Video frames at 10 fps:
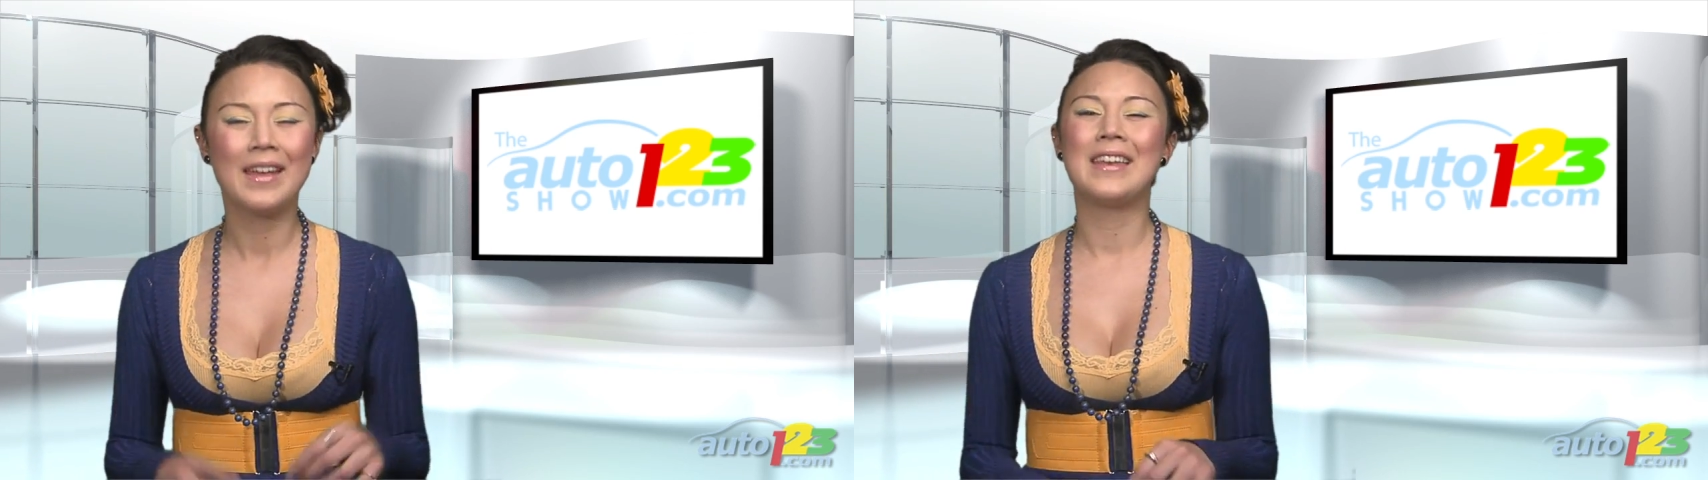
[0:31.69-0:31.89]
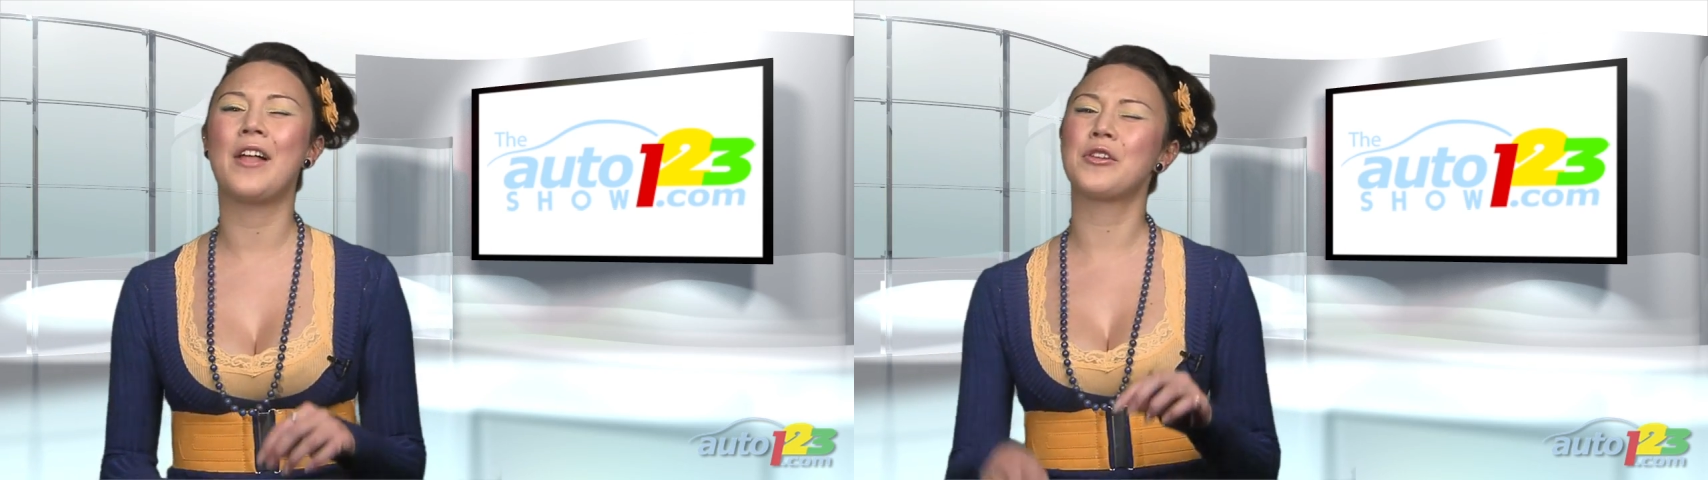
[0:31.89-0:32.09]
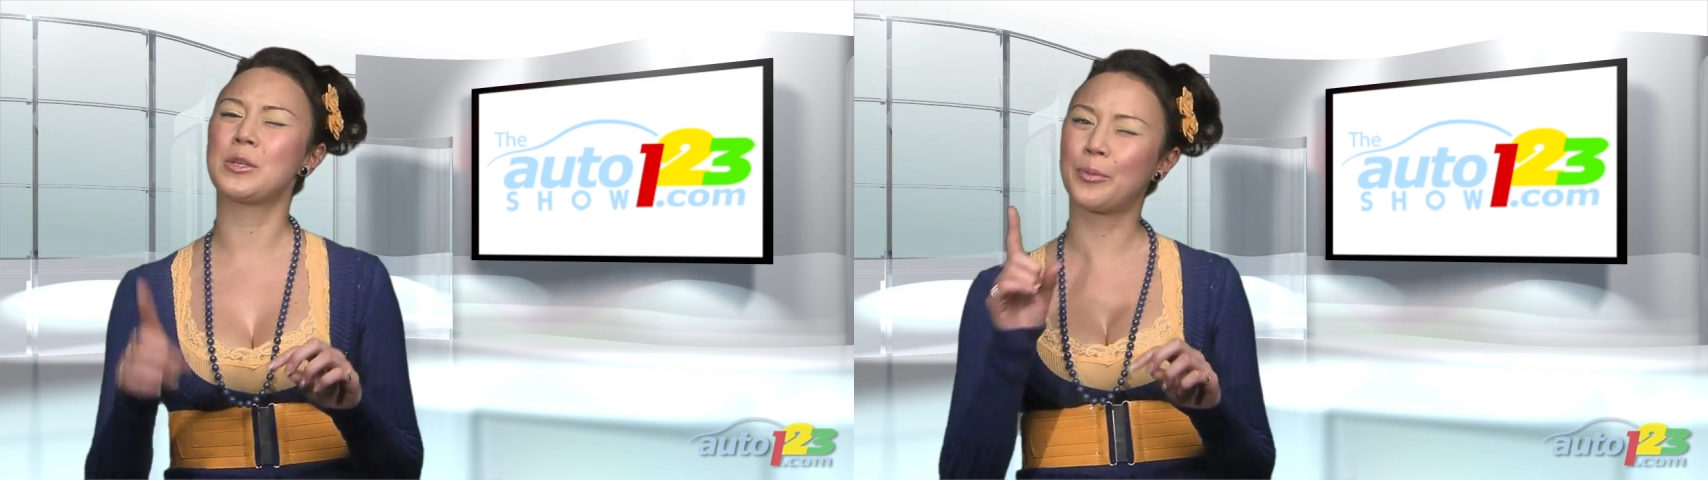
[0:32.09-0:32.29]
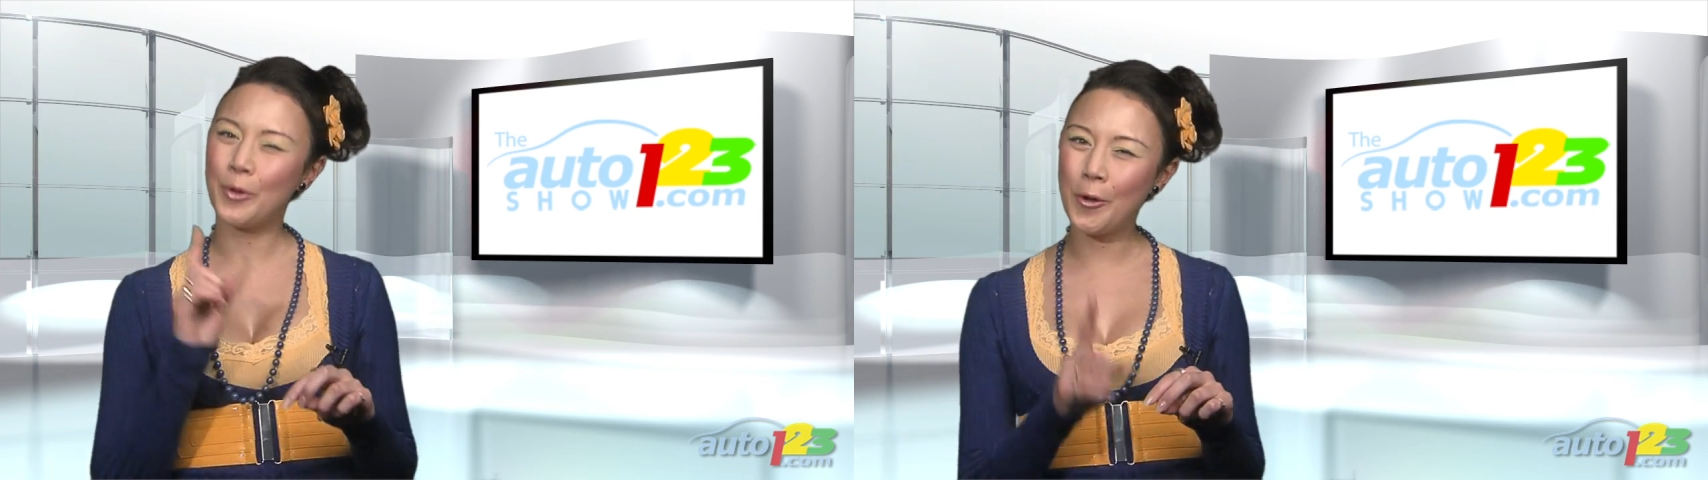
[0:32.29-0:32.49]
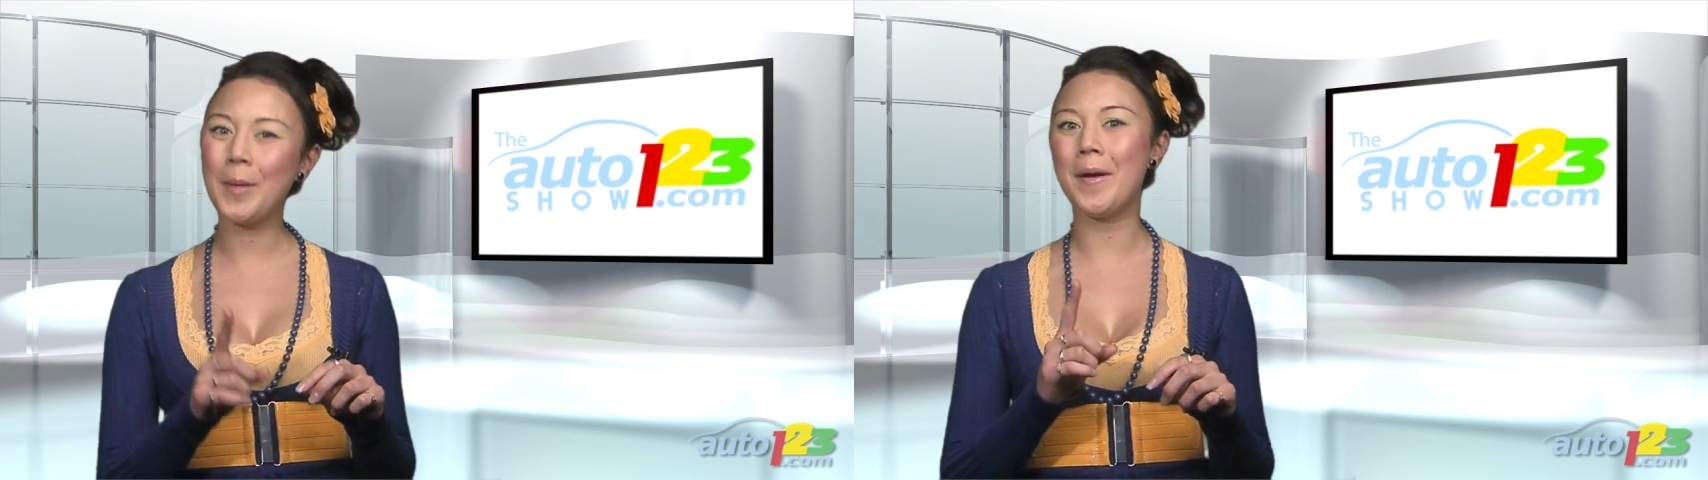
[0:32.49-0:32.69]
Now, there's a
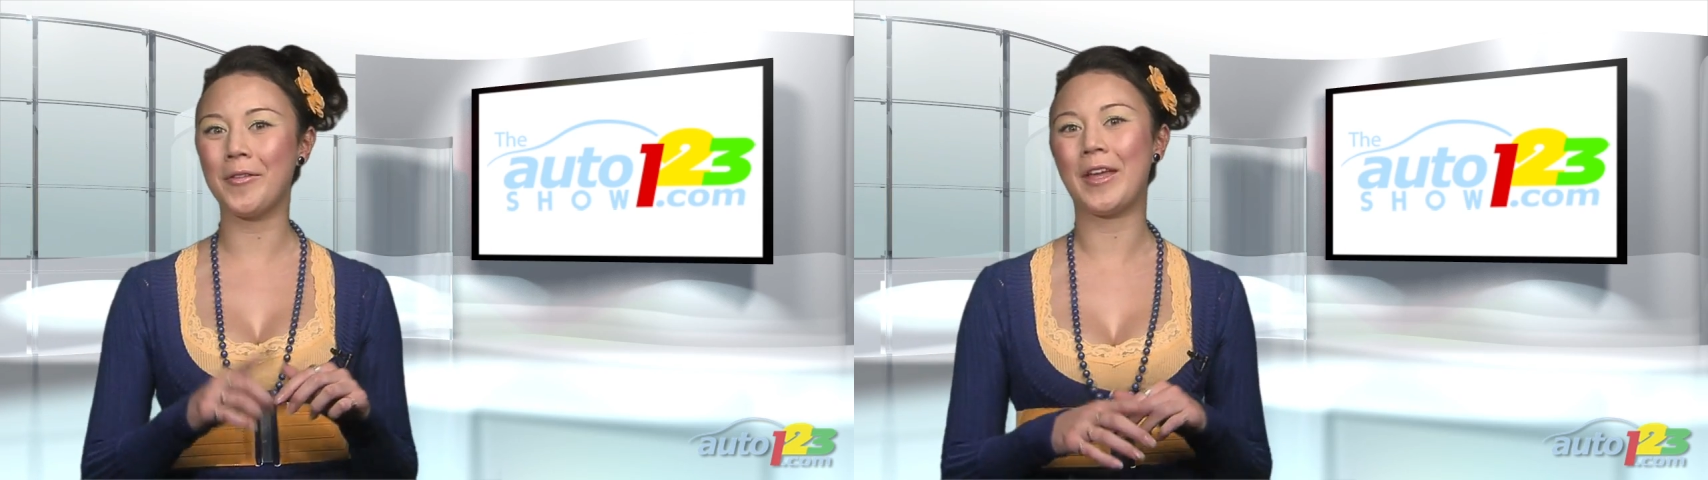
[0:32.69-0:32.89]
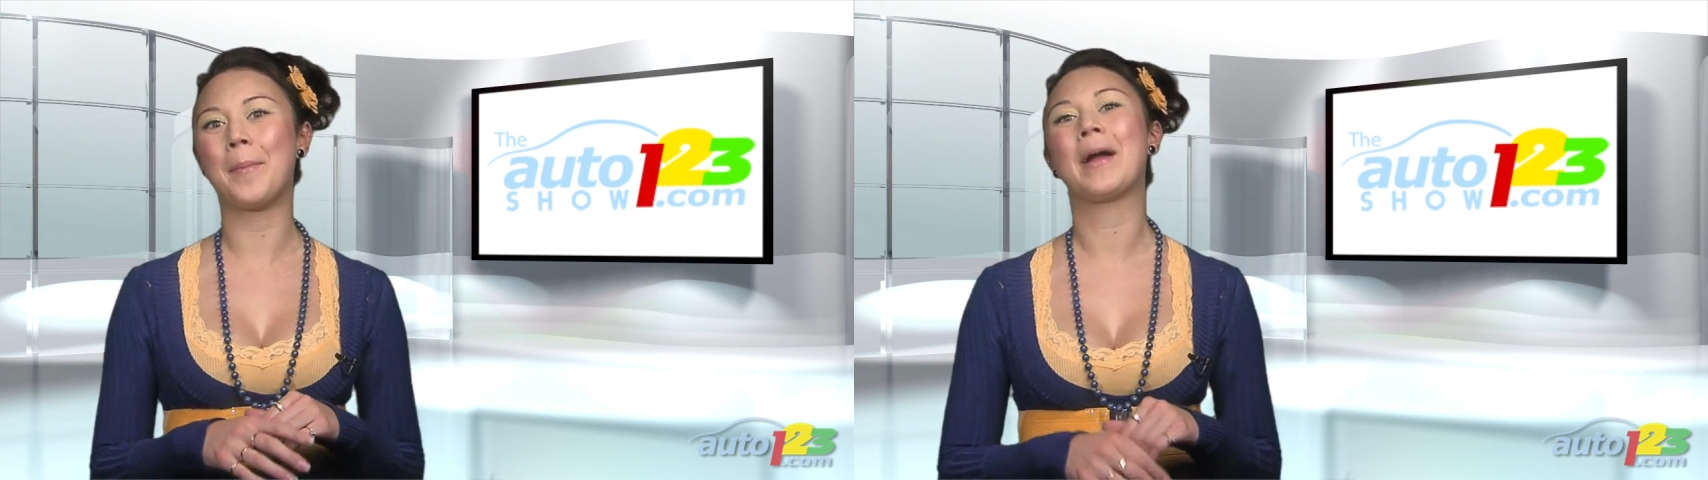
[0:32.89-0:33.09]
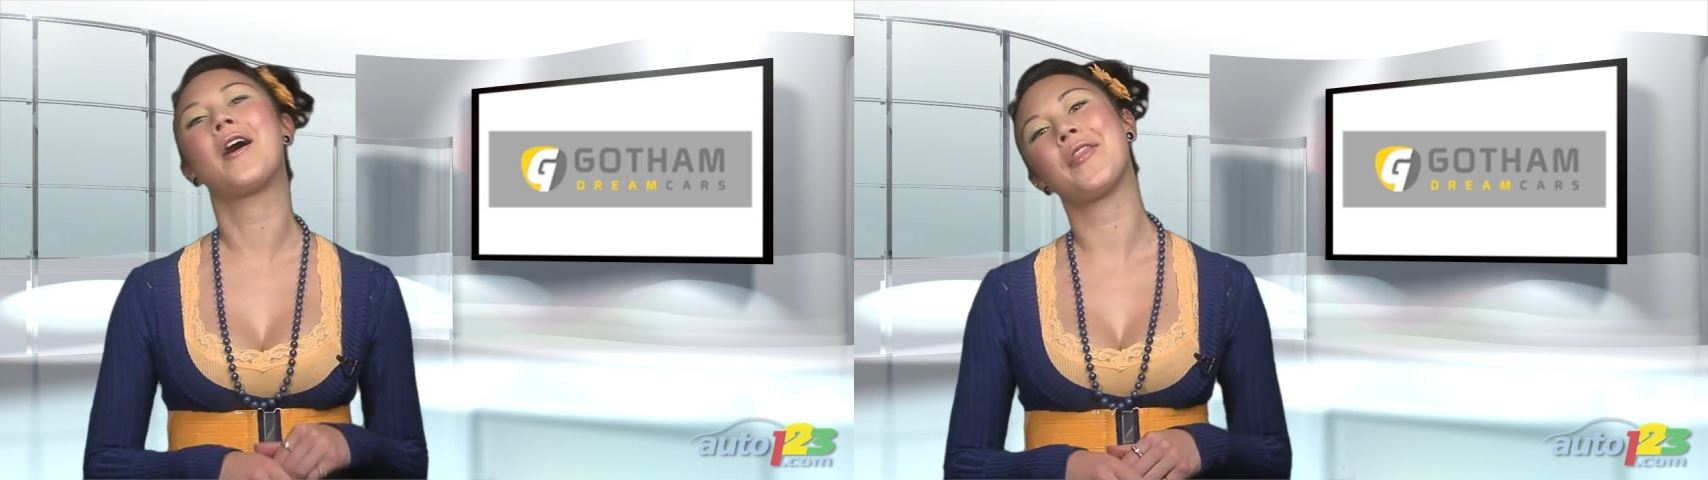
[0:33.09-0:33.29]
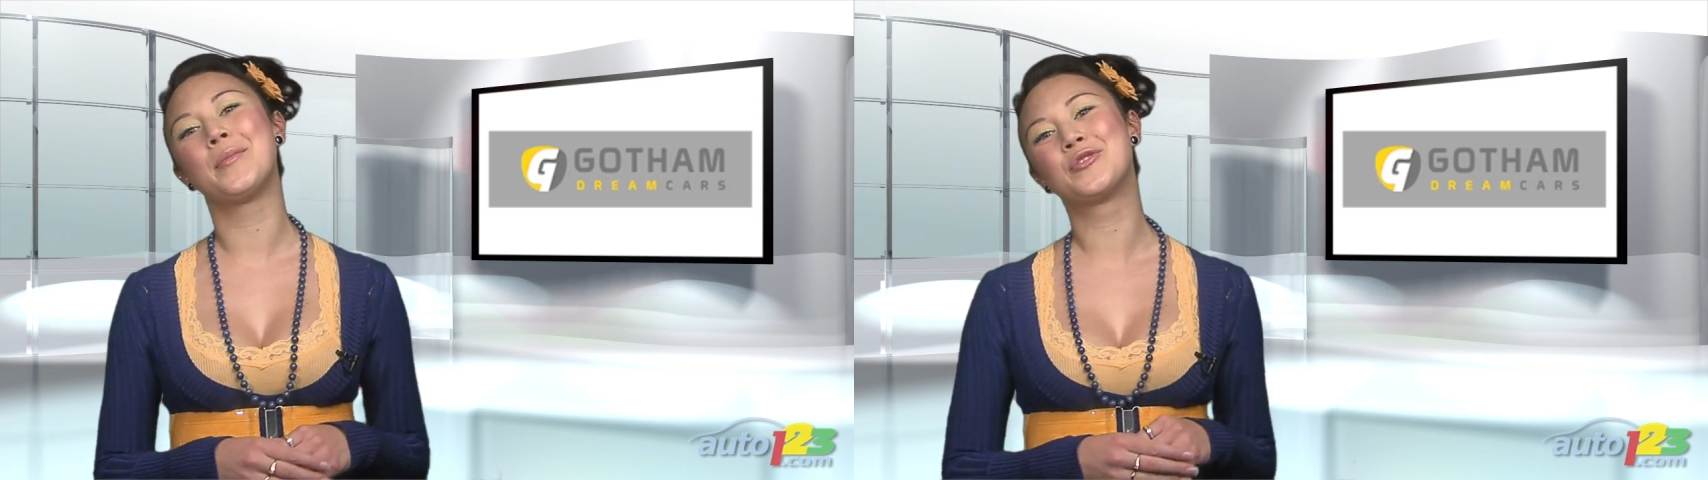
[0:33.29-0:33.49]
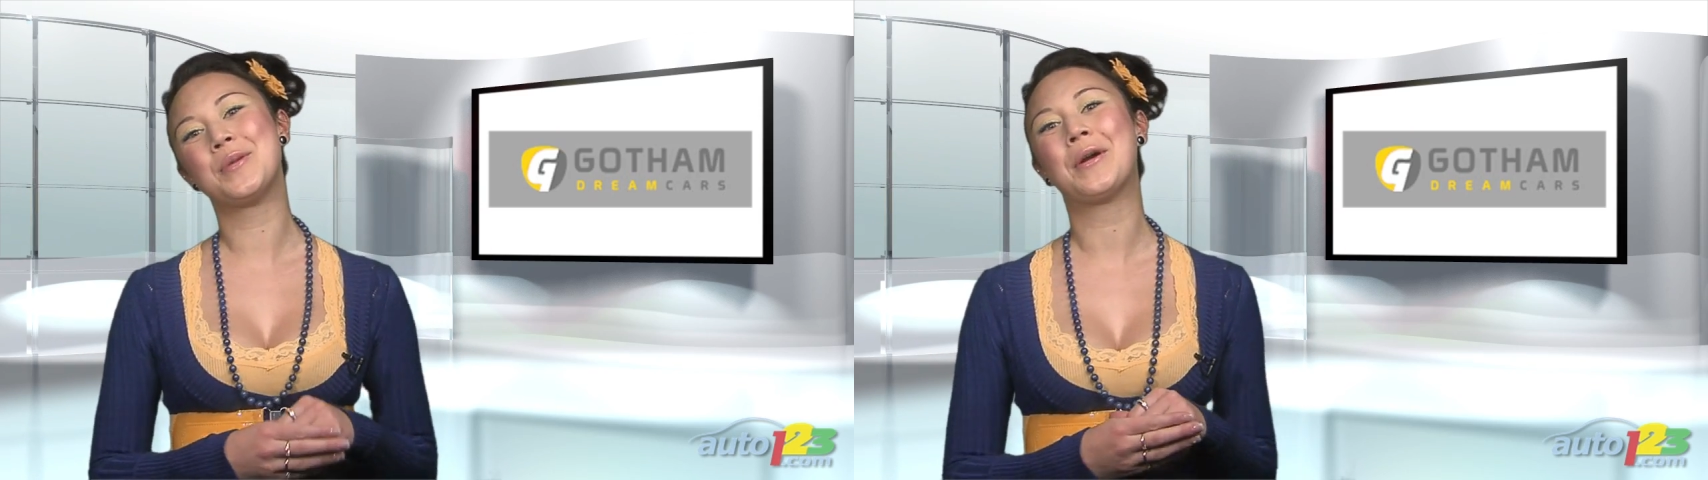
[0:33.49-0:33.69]
program out there by
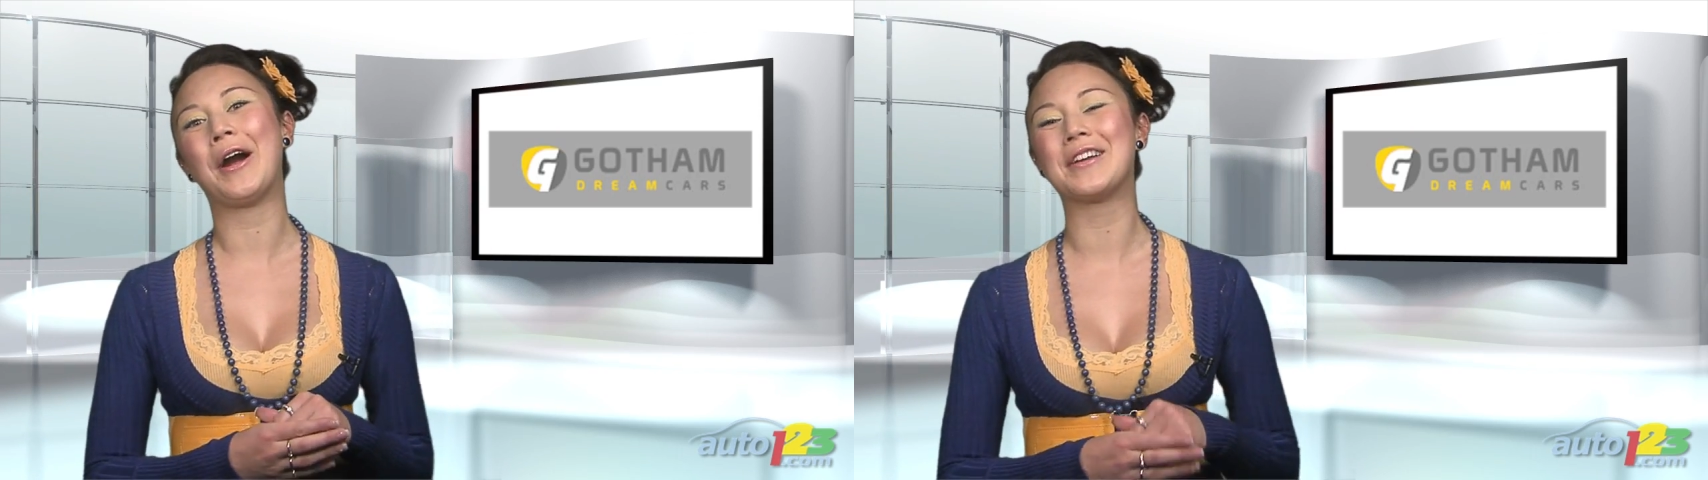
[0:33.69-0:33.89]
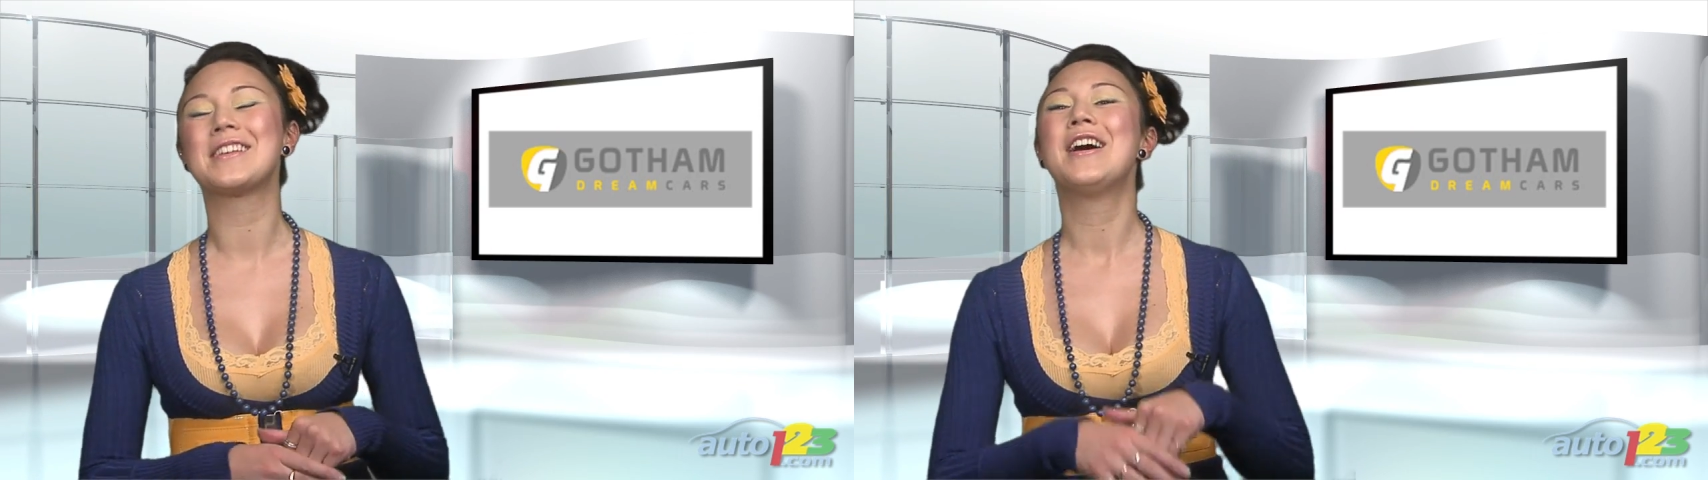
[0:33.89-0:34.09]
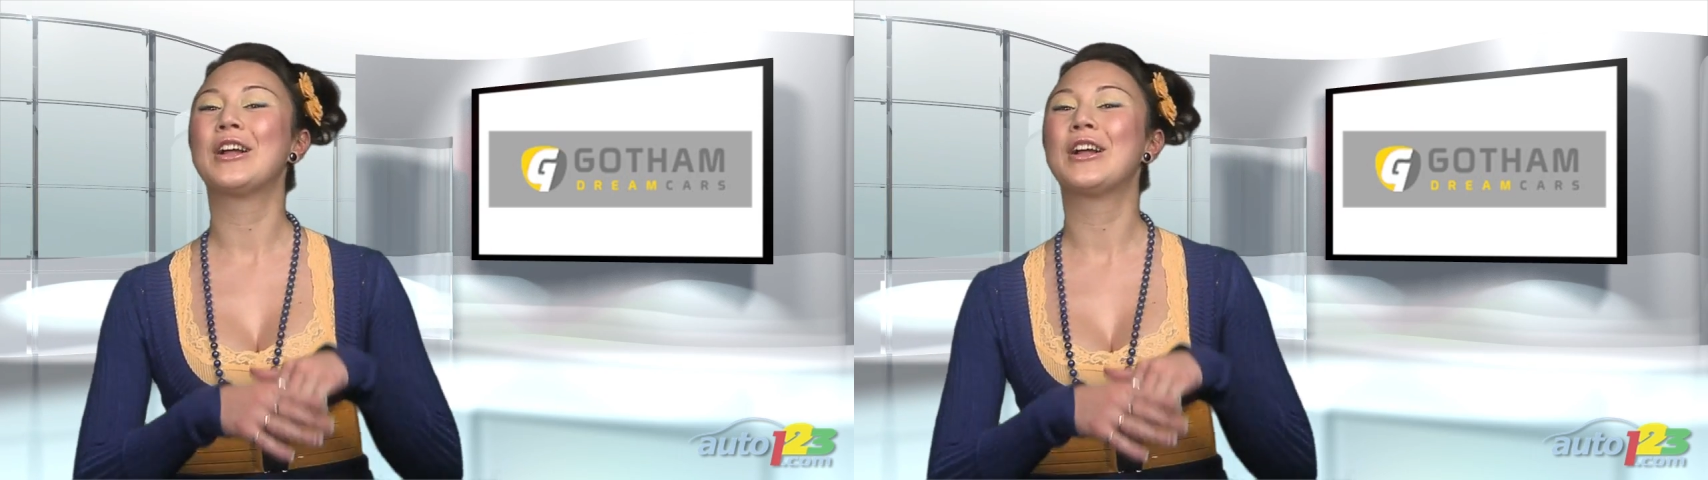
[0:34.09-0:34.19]
Gotham Dream Cars